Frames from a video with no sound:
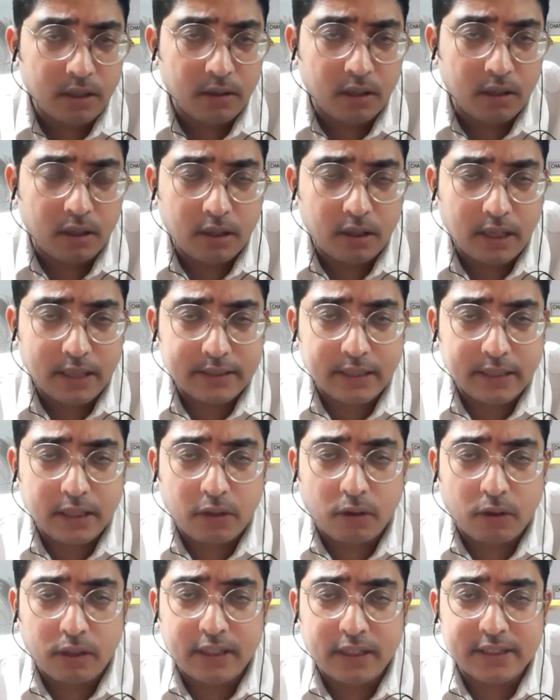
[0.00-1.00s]
As I
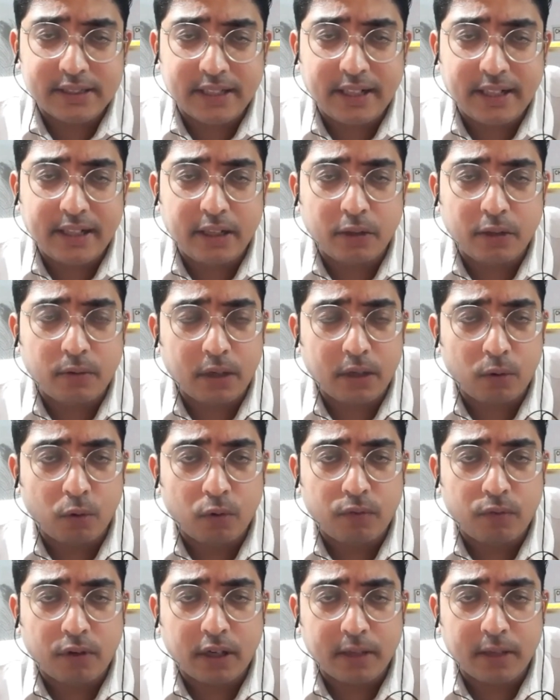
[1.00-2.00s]
already said, you can
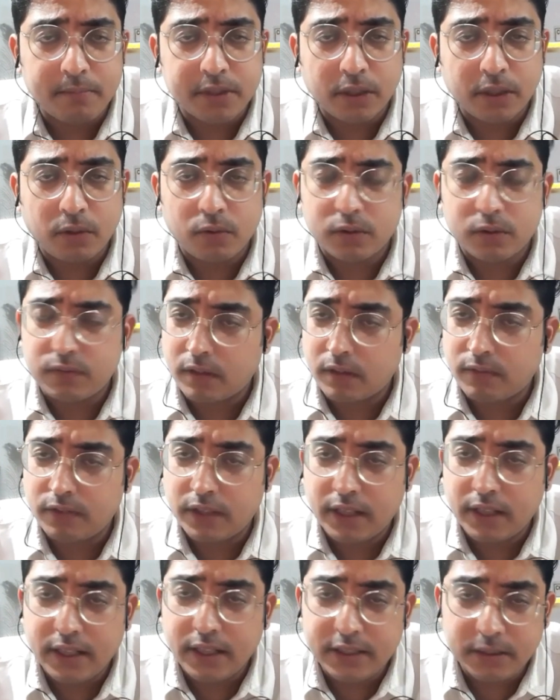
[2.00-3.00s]
go for MCQs from
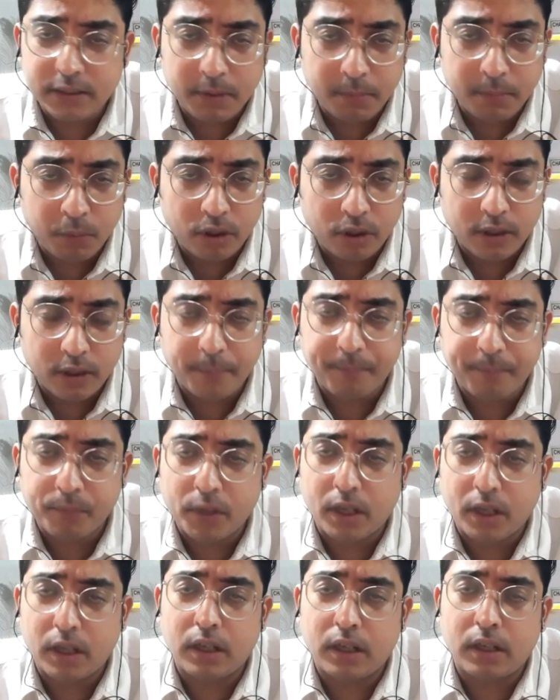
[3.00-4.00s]
Vinay GB book.
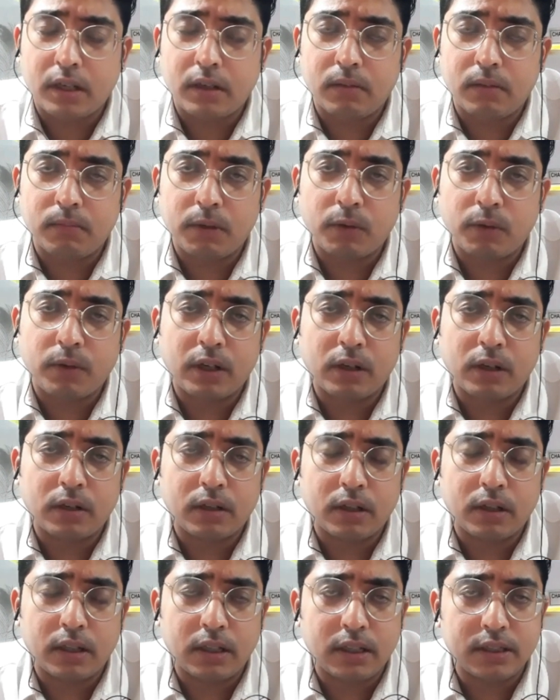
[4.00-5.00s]
You
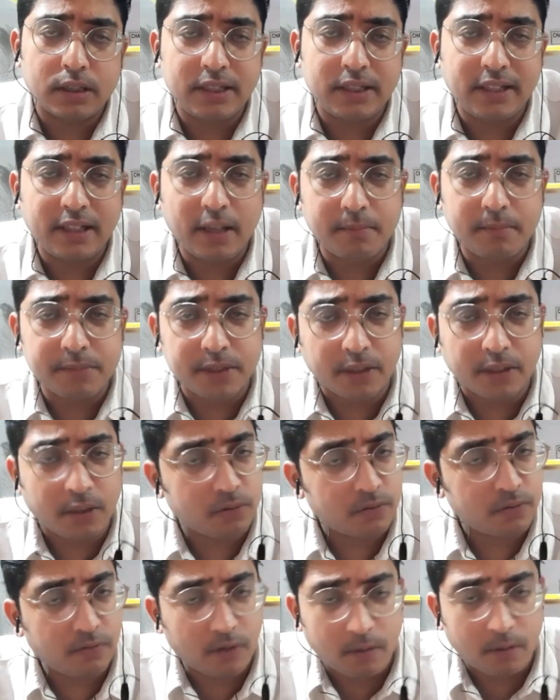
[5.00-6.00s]
can see the
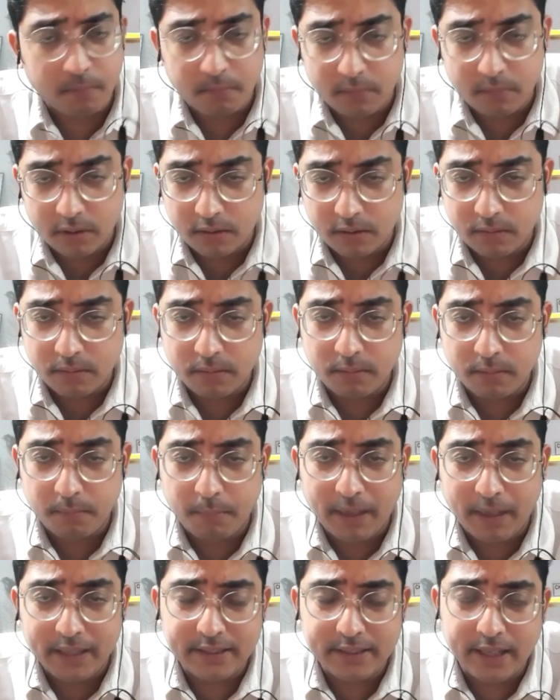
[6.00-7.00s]
MCQs from
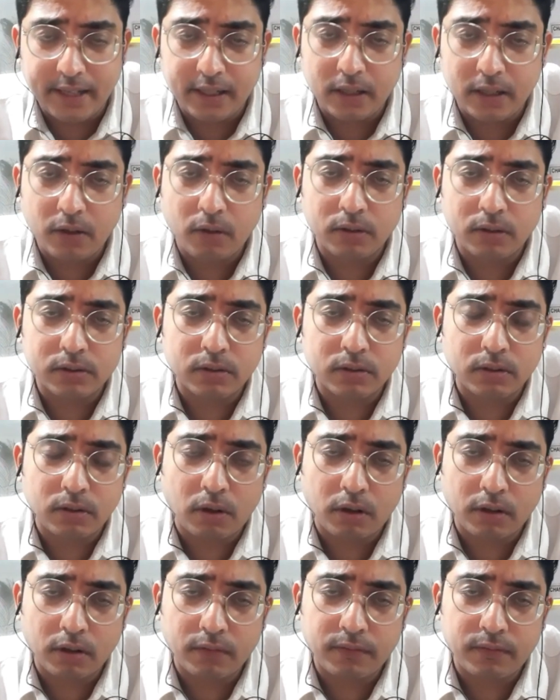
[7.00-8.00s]
my channel also. A
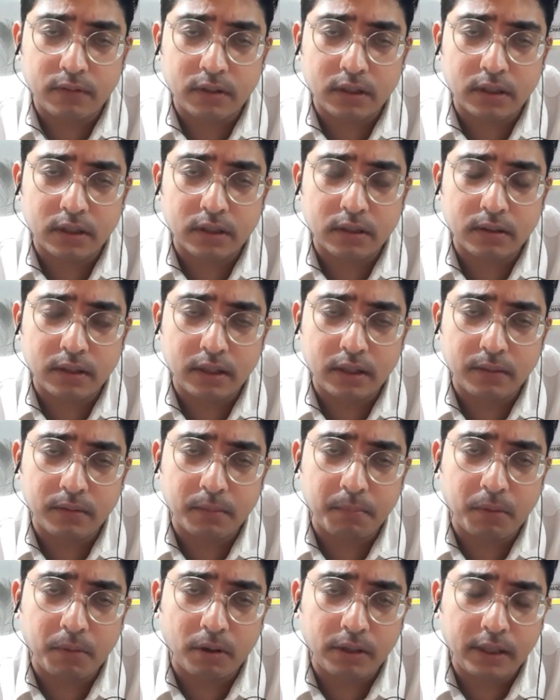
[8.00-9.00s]
lot
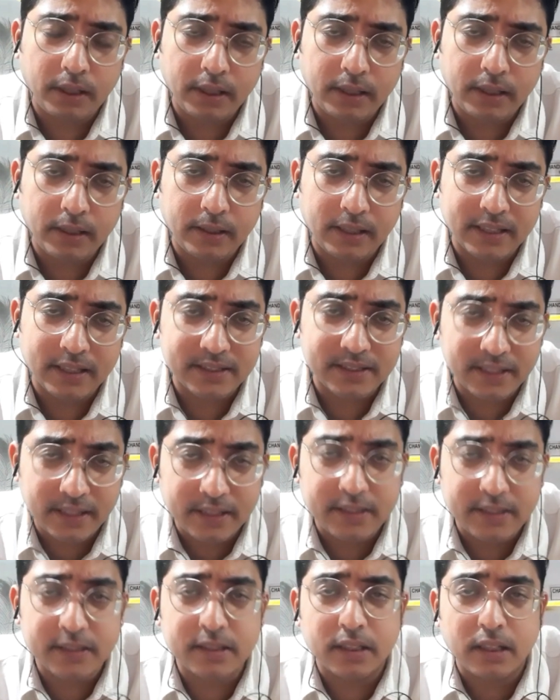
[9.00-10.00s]
of polity test
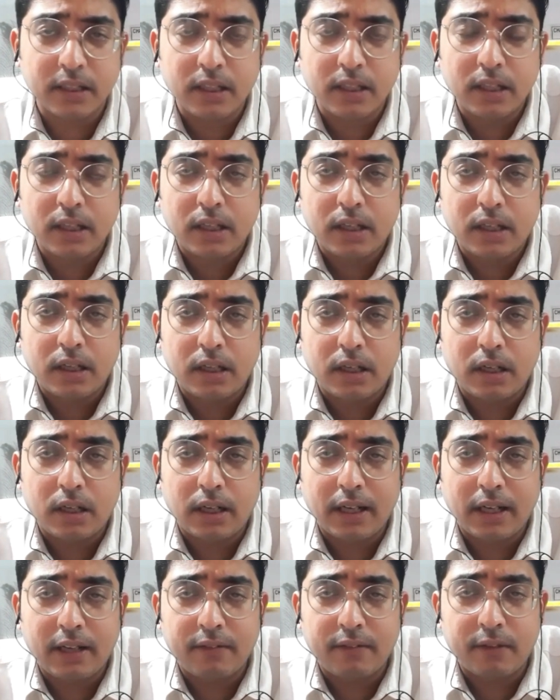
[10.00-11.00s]
series
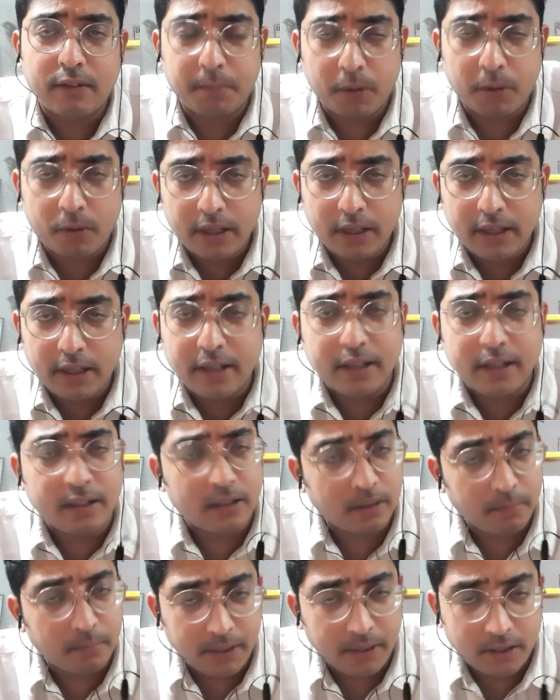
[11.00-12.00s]
I have uploaded, and in
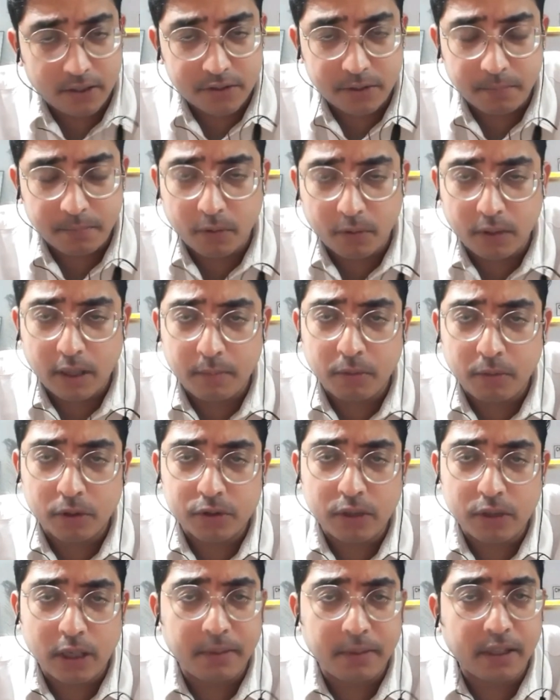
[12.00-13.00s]
the mentorship program
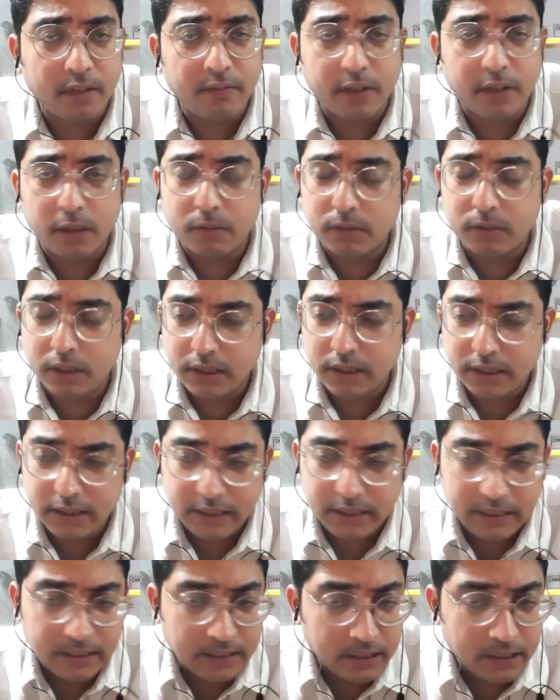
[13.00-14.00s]
also, I'll be giving you the
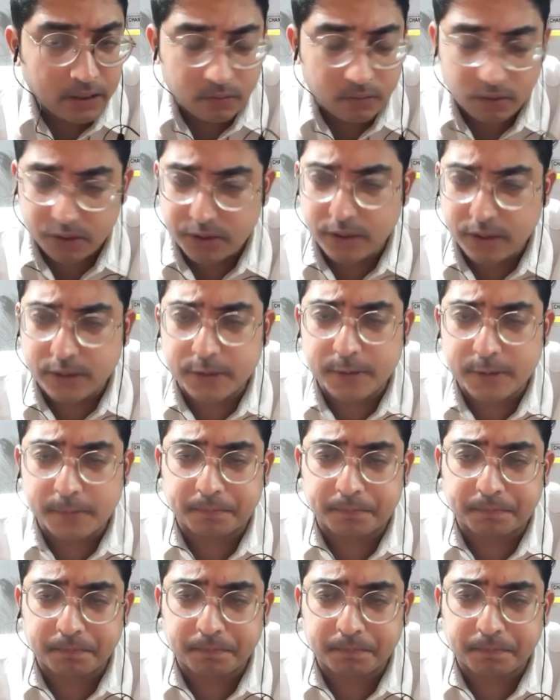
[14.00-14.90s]
questions.